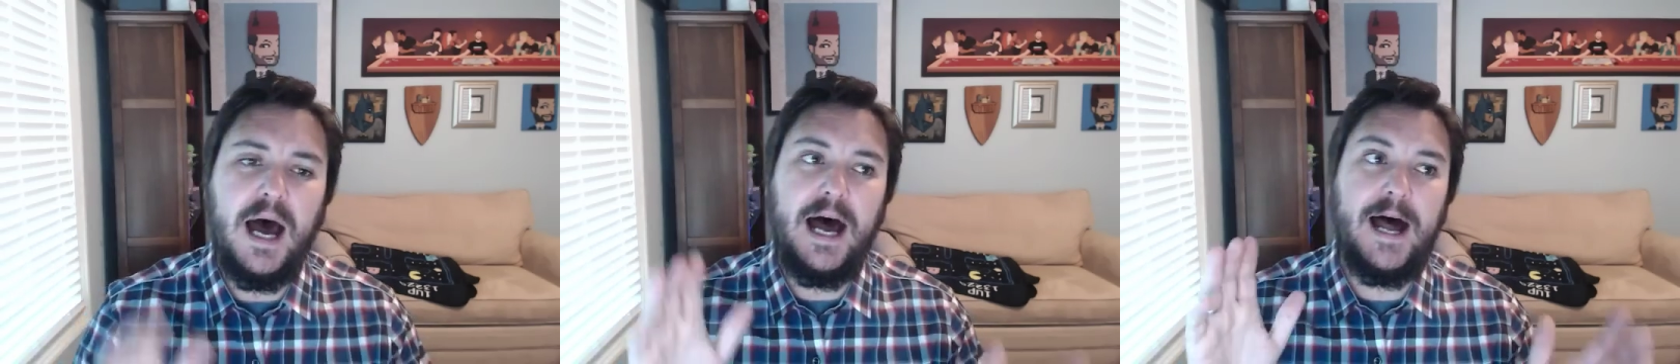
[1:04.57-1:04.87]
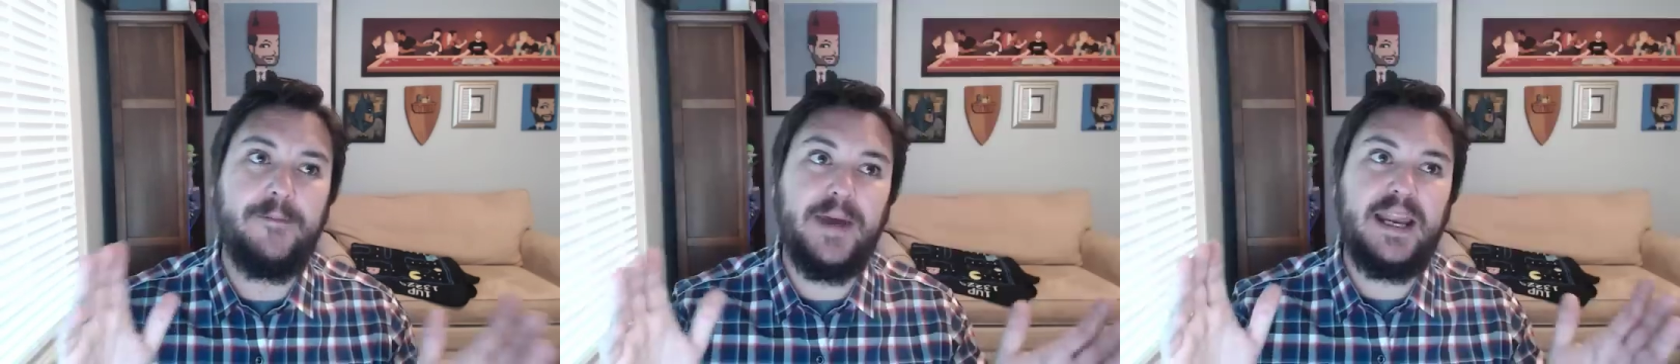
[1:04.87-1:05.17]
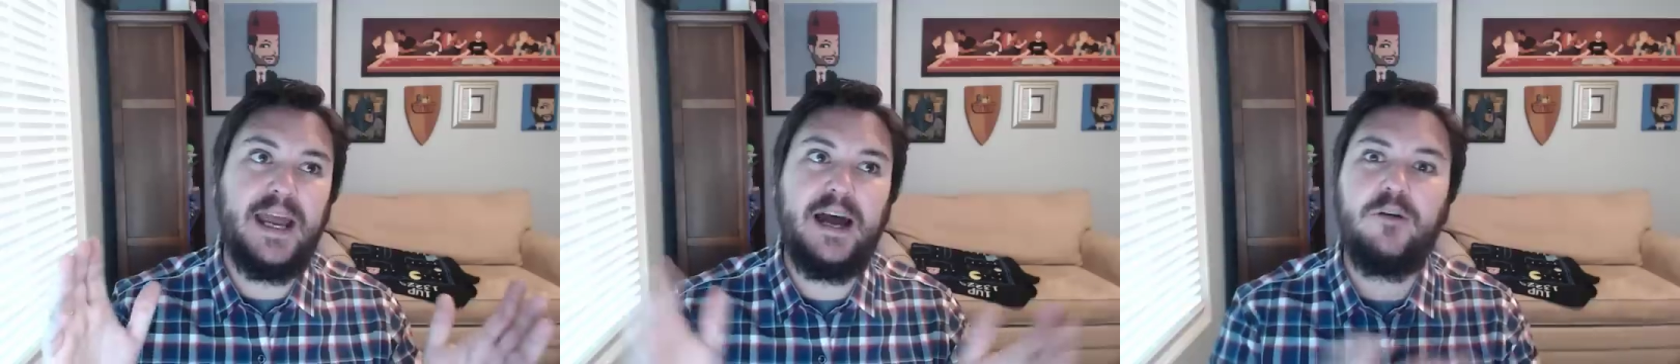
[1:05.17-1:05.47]
Um,
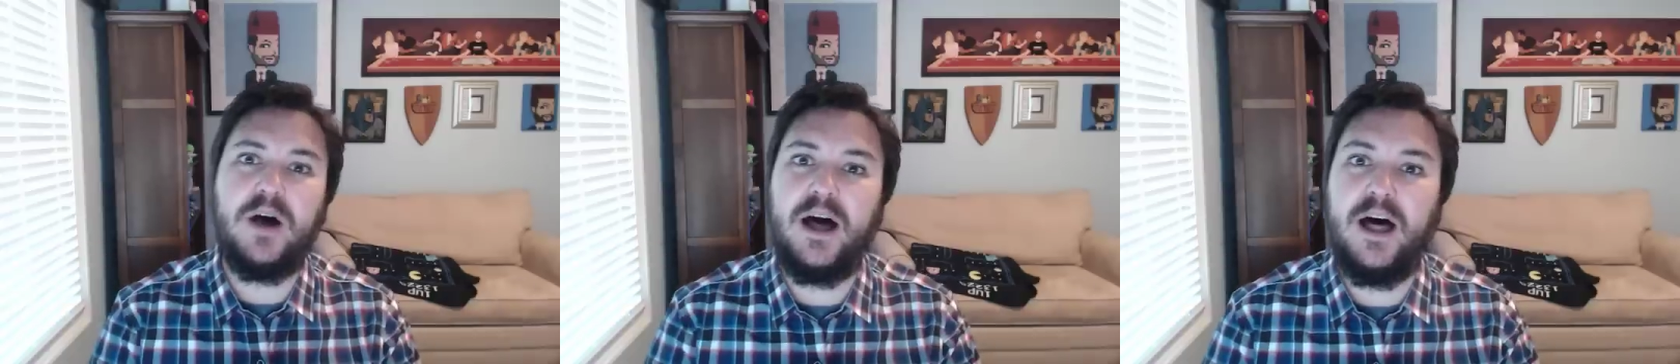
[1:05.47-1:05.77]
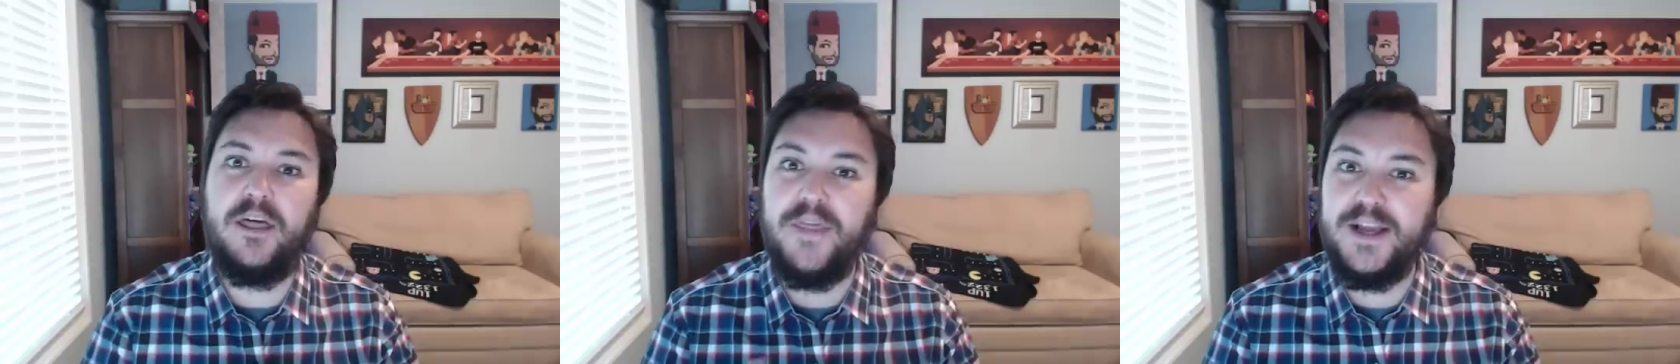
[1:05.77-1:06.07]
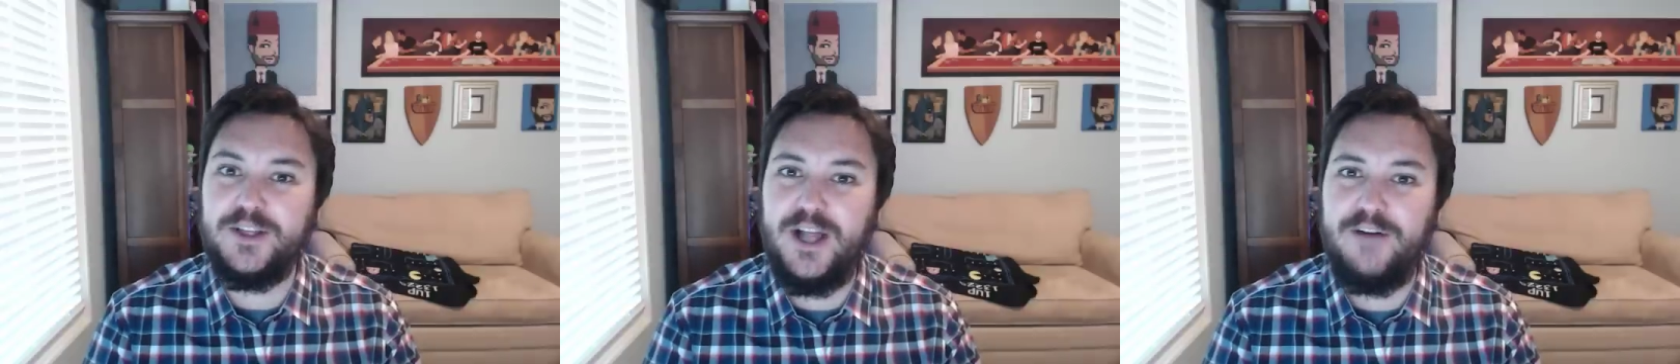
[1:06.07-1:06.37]
anyhow, uh,
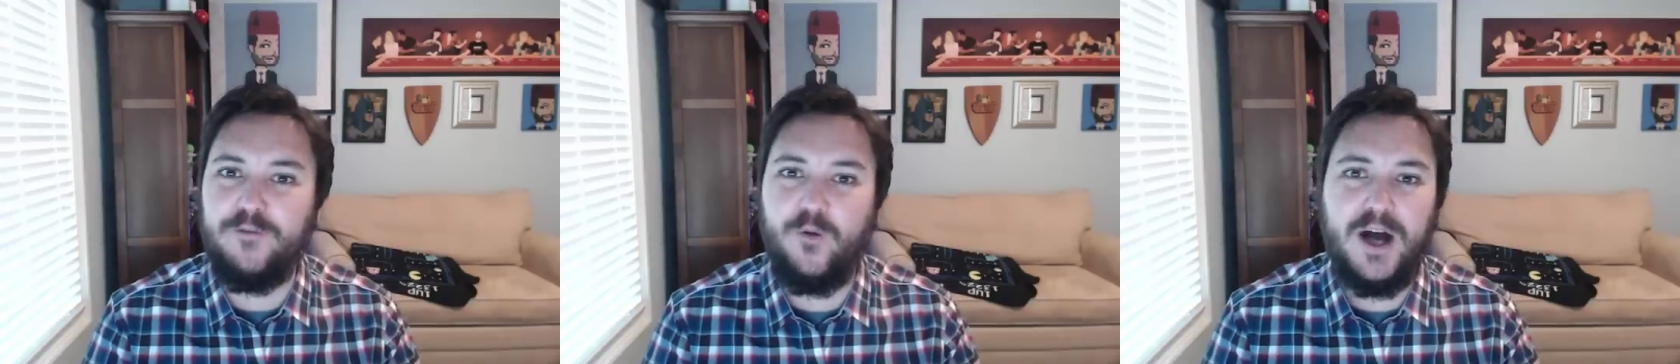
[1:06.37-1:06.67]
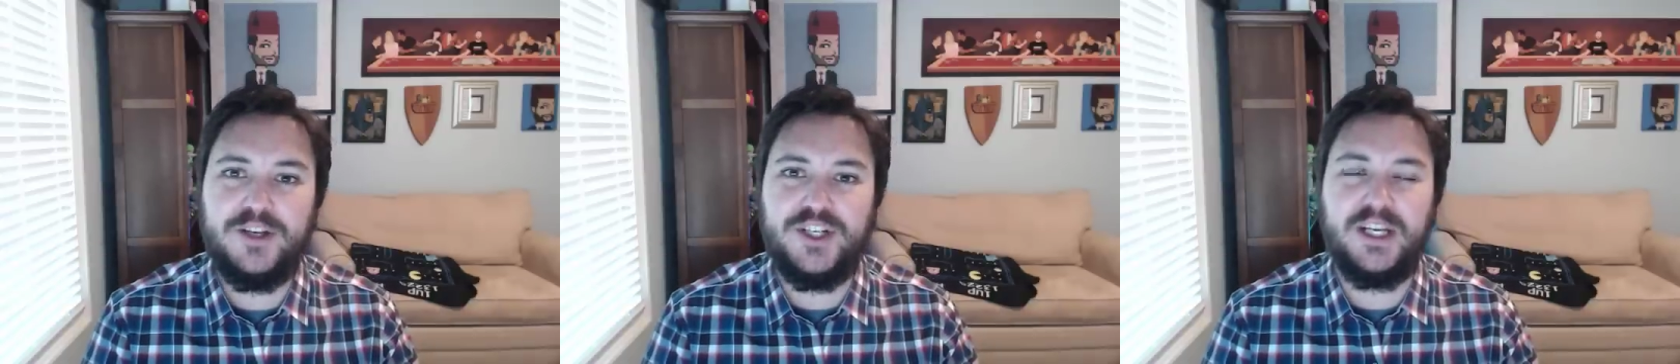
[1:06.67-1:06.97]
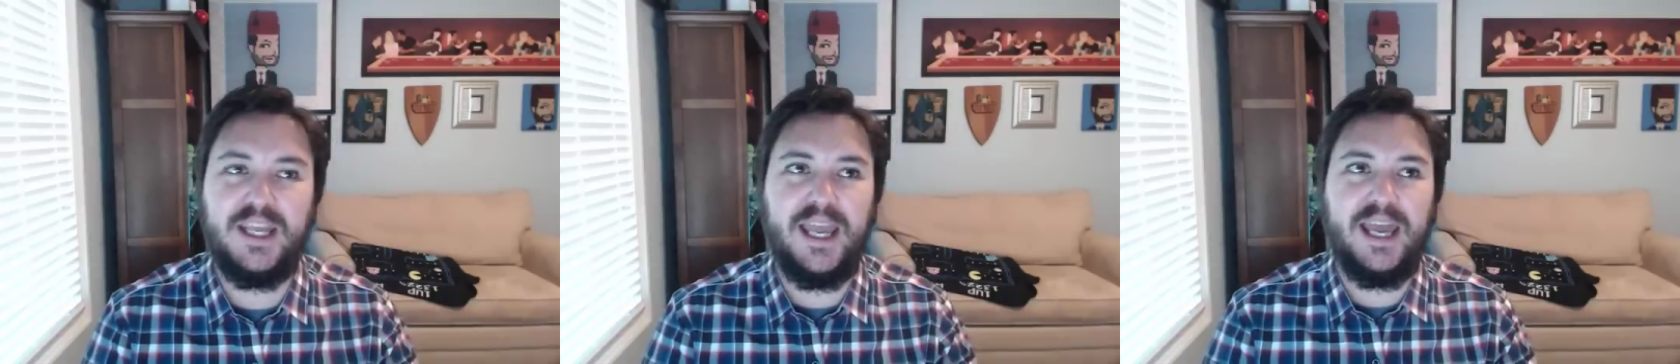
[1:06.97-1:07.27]
thanks a lot for watching.